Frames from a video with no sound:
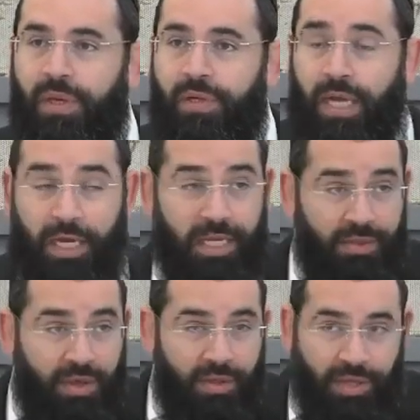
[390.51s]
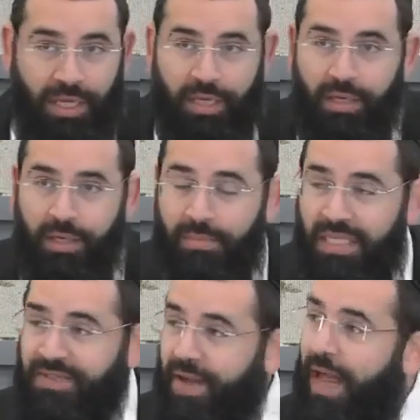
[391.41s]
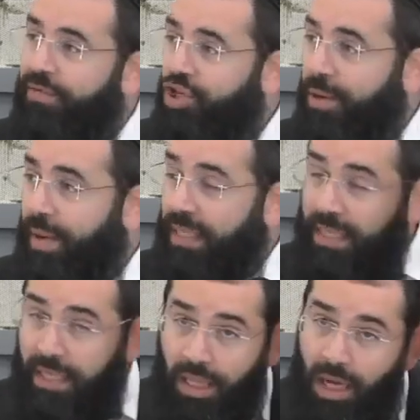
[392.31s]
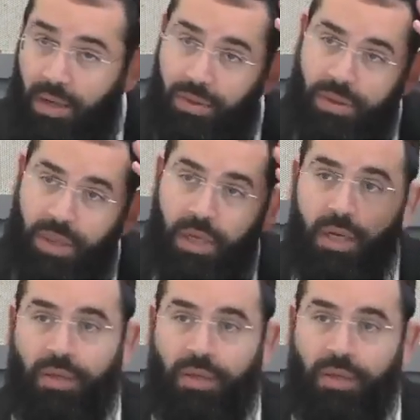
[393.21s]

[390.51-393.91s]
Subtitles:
Now, in the mitzvah of Shabbat alone,